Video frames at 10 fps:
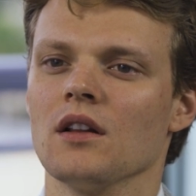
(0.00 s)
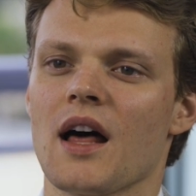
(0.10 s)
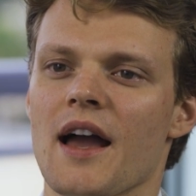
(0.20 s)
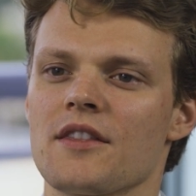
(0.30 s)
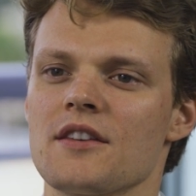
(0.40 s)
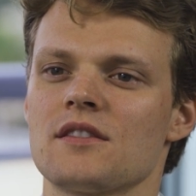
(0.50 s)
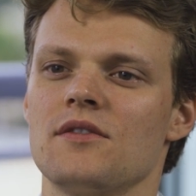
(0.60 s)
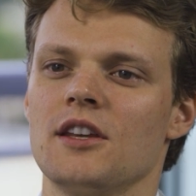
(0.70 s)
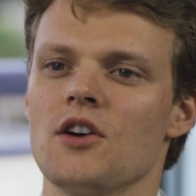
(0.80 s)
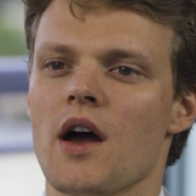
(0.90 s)
like this
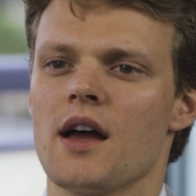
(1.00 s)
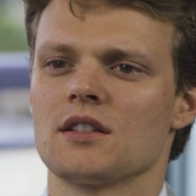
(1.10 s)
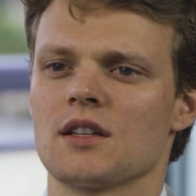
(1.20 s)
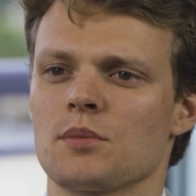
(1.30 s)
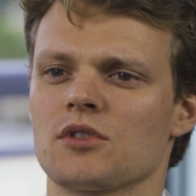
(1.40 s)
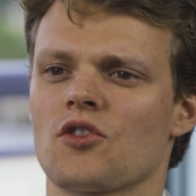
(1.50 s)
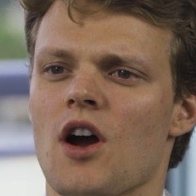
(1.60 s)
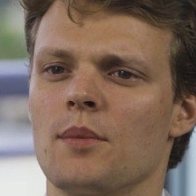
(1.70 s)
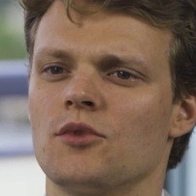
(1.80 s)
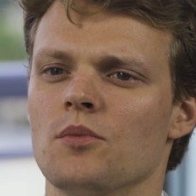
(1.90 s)
video and
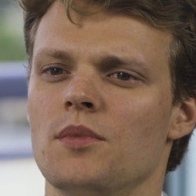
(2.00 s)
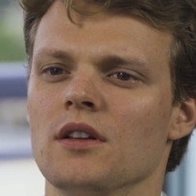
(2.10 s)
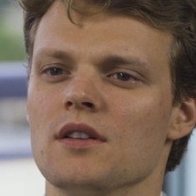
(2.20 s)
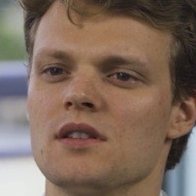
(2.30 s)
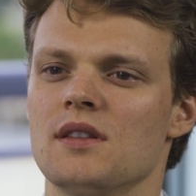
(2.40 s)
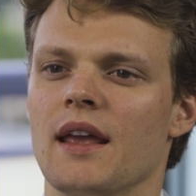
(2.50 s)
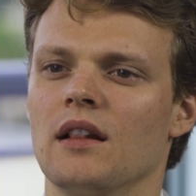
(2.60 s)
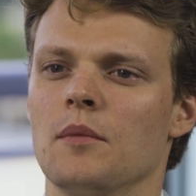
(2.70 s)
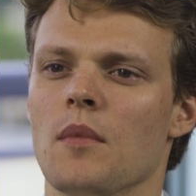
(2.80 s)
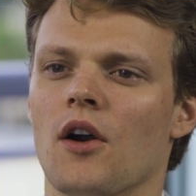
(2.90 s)
subscribe to Billy's
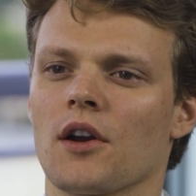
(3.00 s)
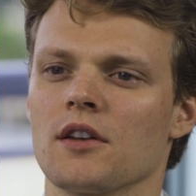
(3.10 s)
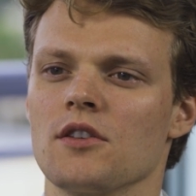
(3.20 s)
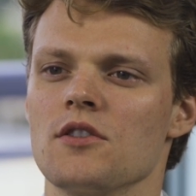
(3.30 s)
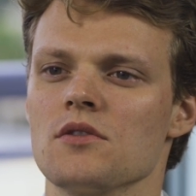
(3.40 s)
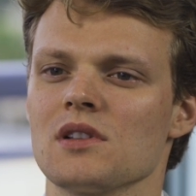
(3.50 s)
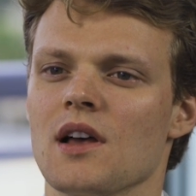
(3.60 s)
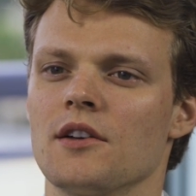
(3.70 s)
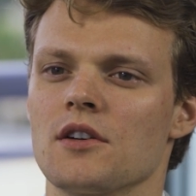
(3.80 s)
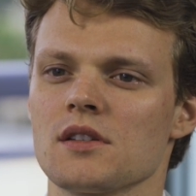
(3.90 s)
daily market
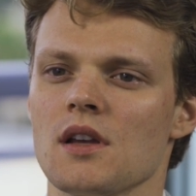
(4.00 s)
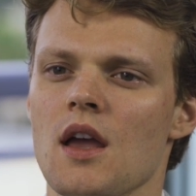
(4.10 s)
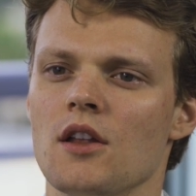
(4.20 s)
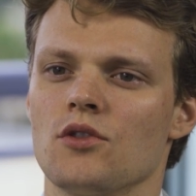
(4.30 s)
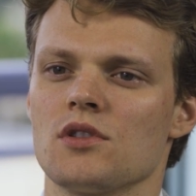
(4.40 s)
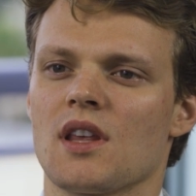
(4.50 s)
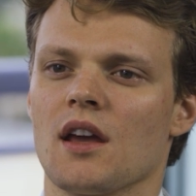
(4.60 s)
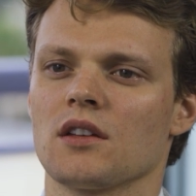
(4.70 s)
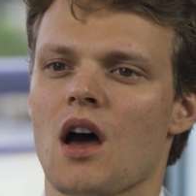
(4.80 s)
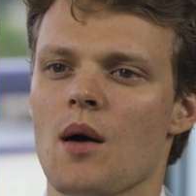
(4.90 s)
newsletters to stay
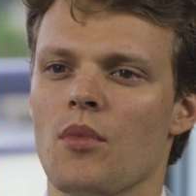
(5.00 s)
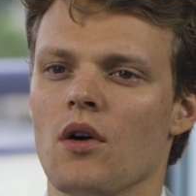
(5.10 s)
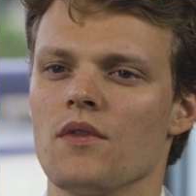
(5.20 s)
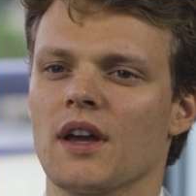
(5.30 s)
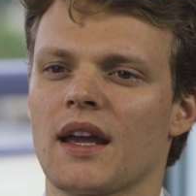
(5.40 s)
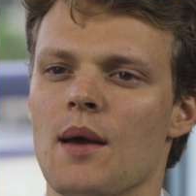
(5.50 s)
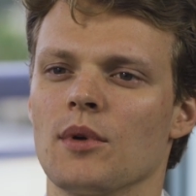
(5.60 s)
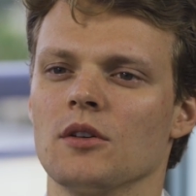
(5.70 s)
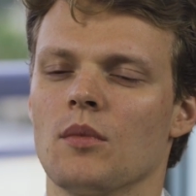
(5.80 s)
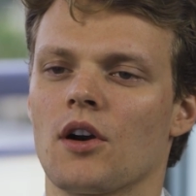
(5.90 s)
on top of the
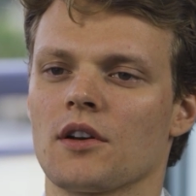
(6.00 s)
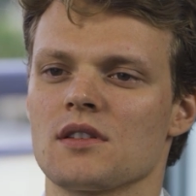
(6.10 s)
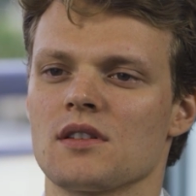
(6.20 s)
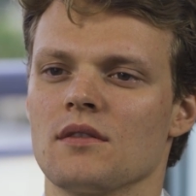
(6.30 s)
capital markets